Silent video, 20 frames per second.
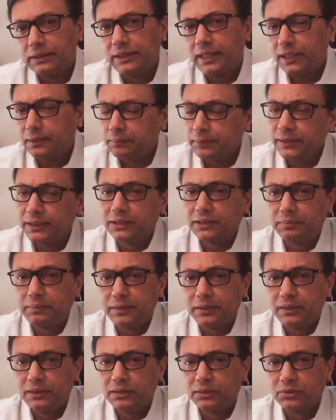That brings
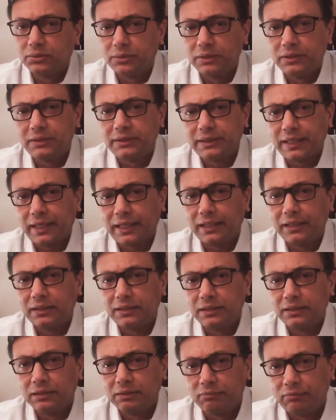me to the
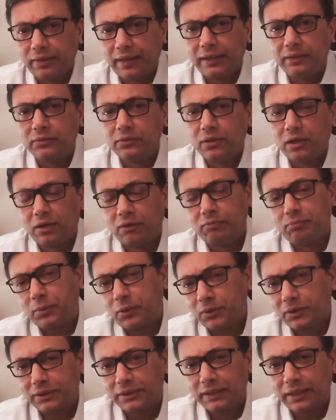second value of
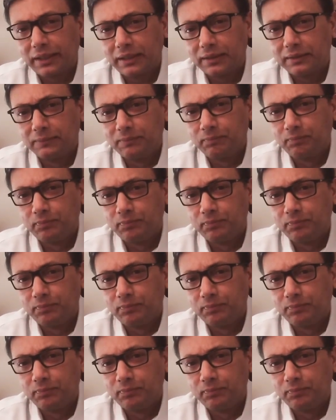PowerScale,